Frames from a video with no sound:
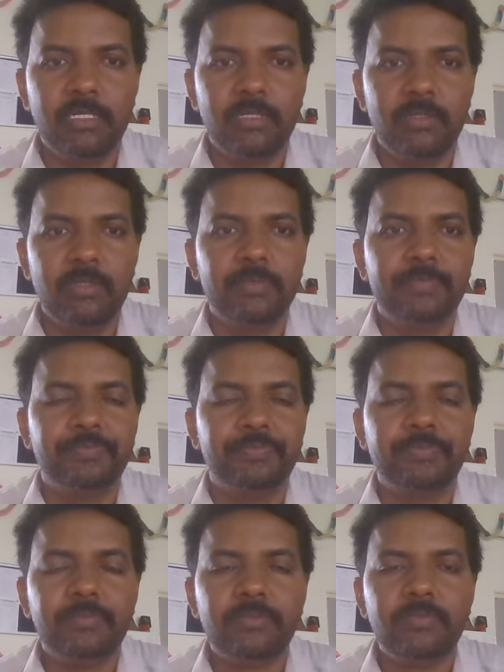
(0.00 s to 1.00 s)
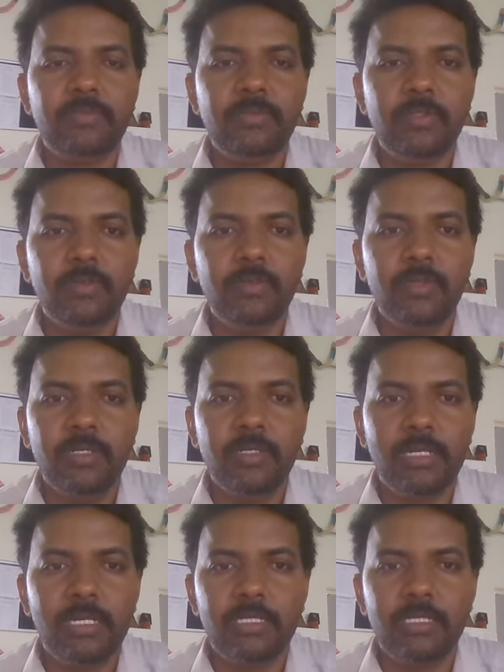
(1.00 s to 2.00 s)
Then you need to
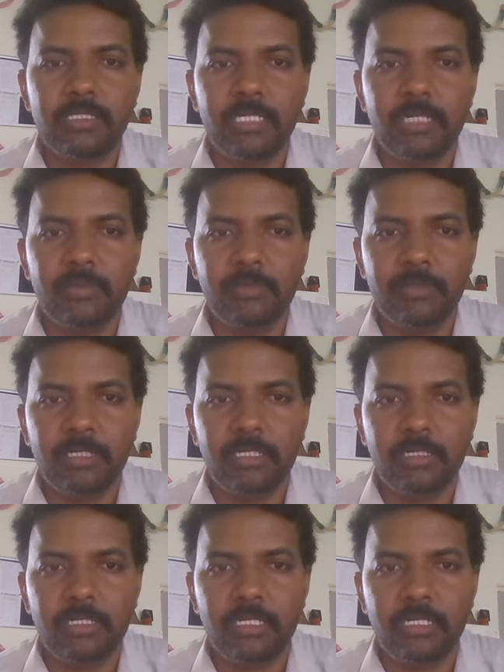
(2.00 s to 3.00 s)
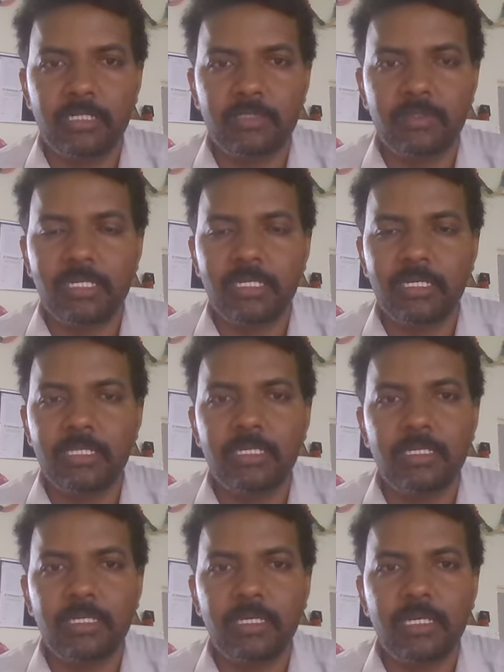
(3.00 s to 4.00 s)
click on the sine wave button and also click on
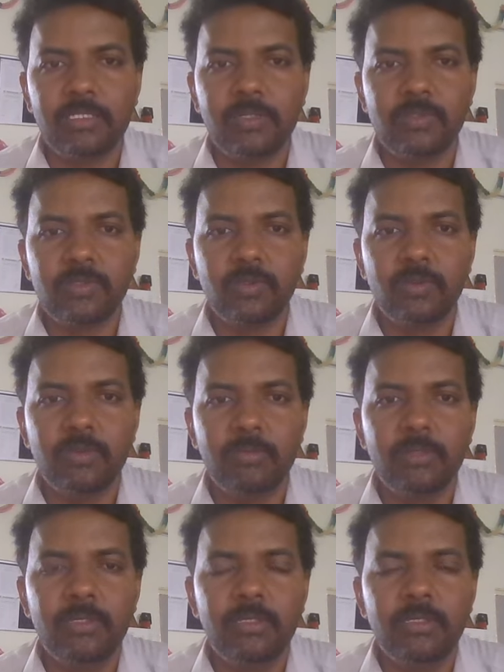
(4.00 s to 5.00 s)
the oscilloscope.